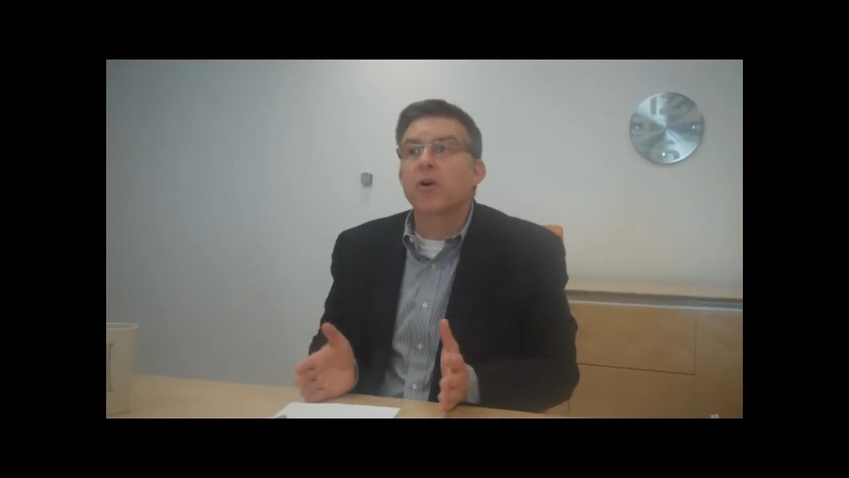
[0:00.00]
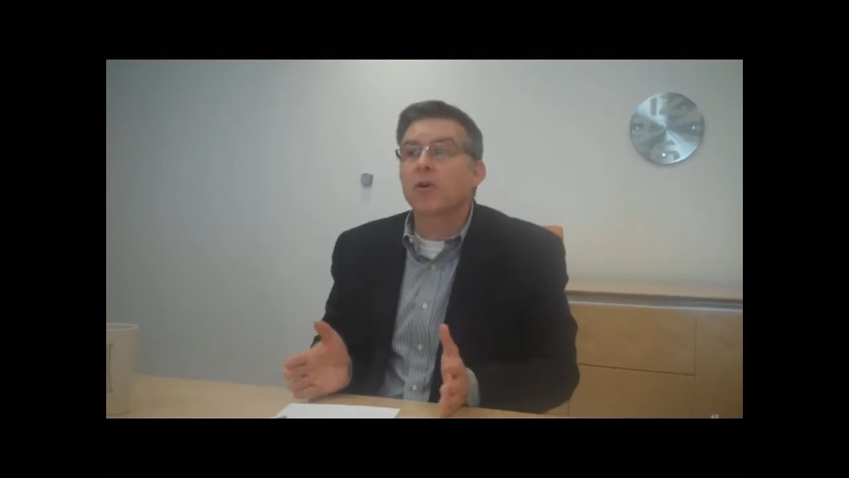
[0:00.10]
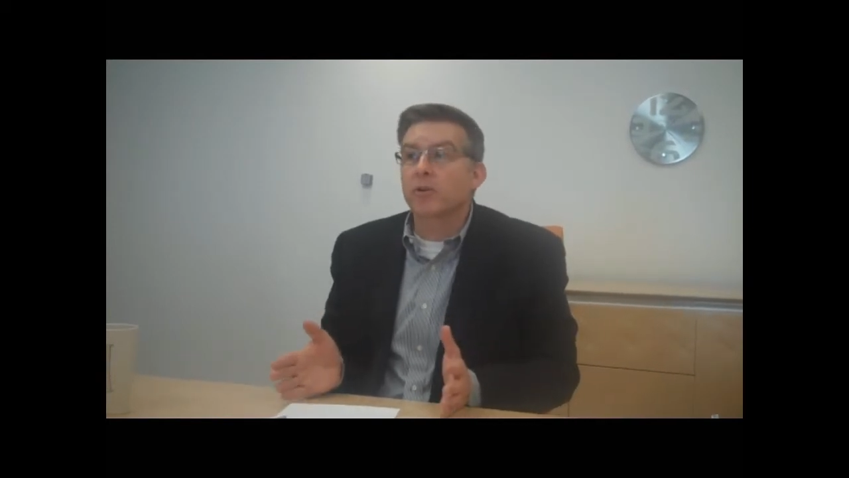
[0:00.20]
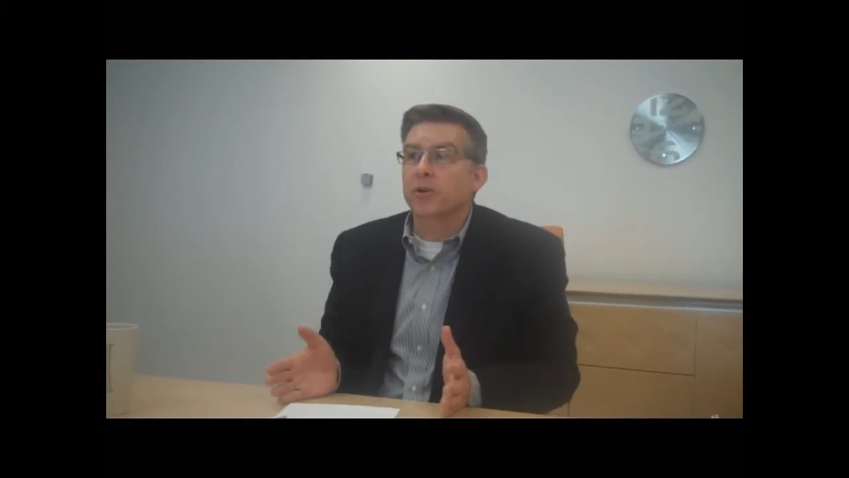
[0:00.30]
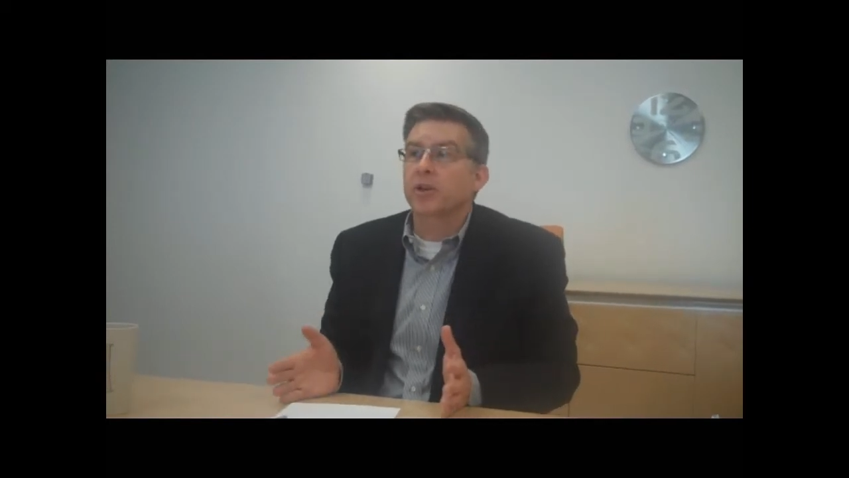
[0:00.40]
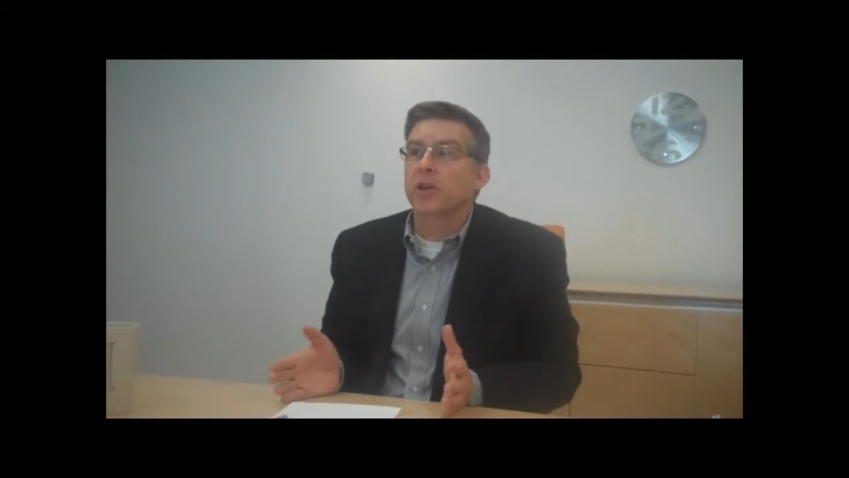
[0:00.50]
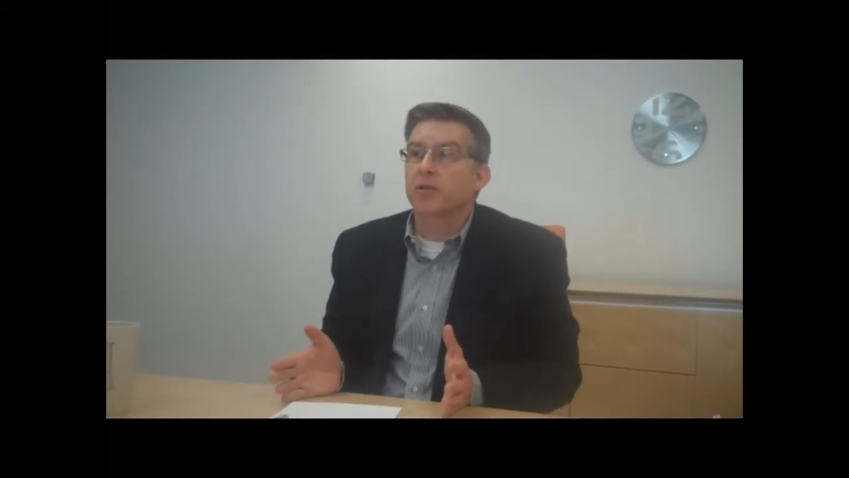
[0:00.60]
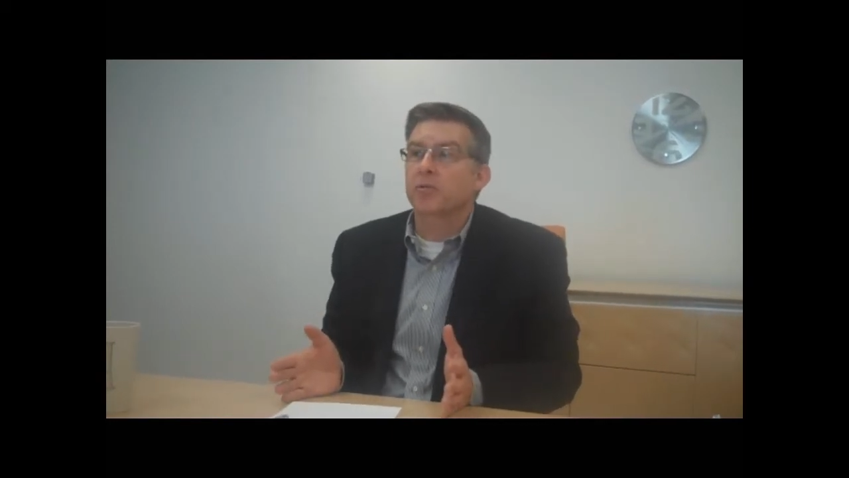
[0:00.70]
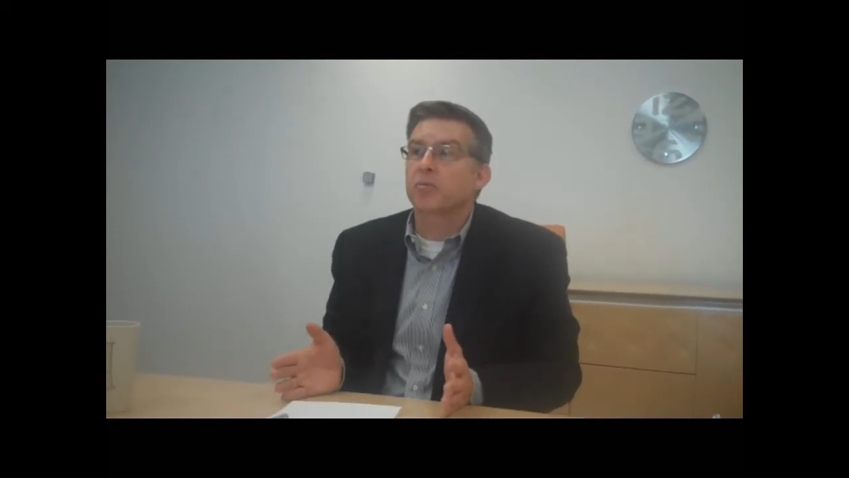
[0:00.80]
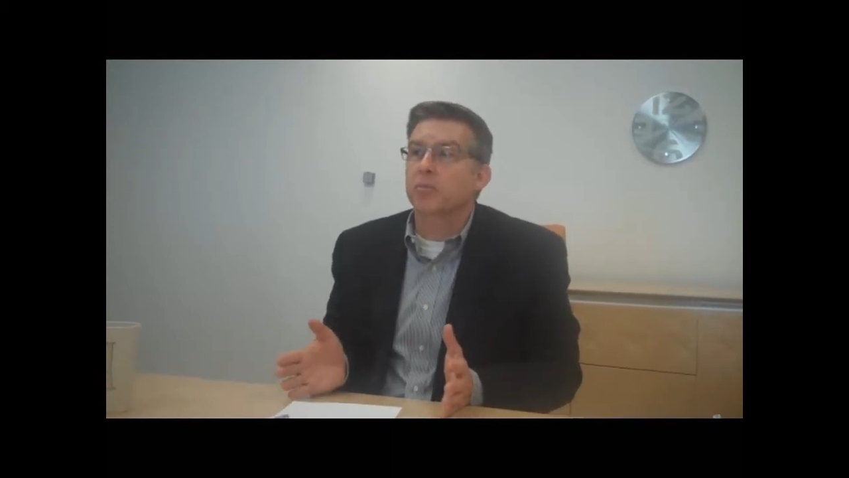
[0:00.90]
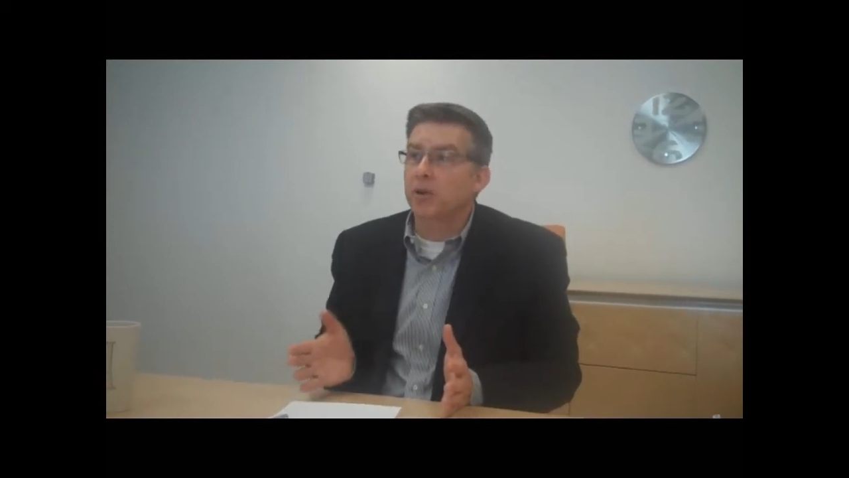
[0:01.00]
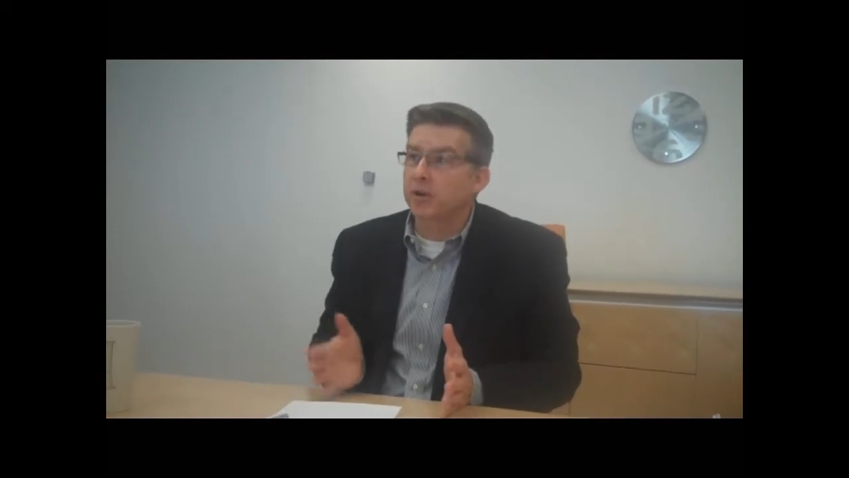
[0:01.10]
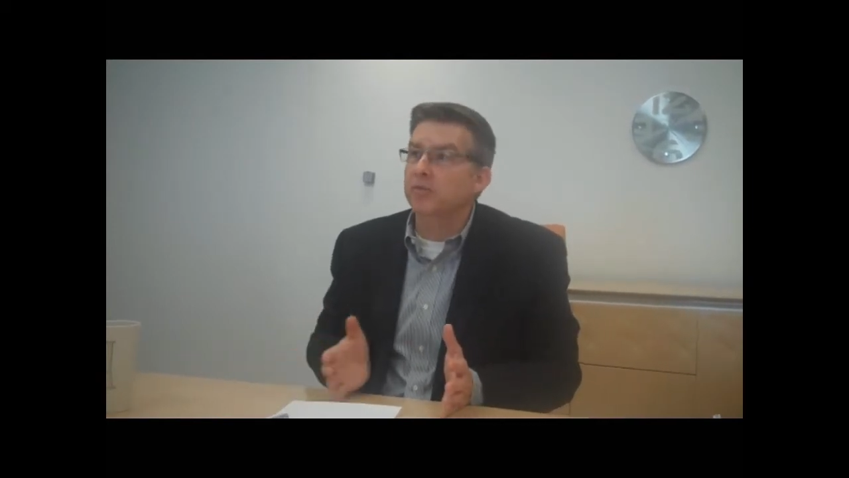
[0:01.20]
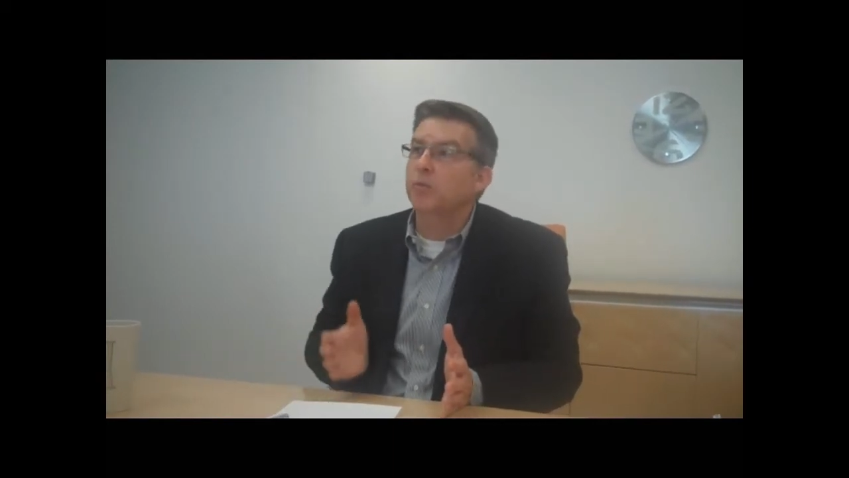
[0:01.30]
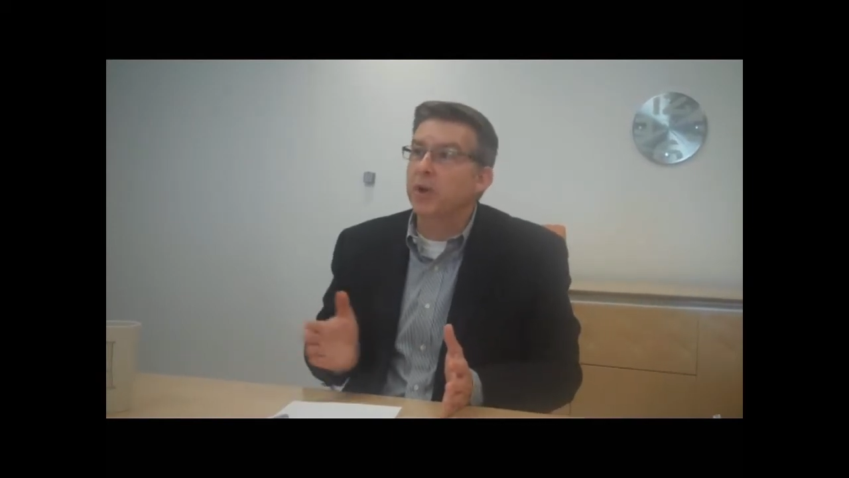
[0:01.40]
all going to have to find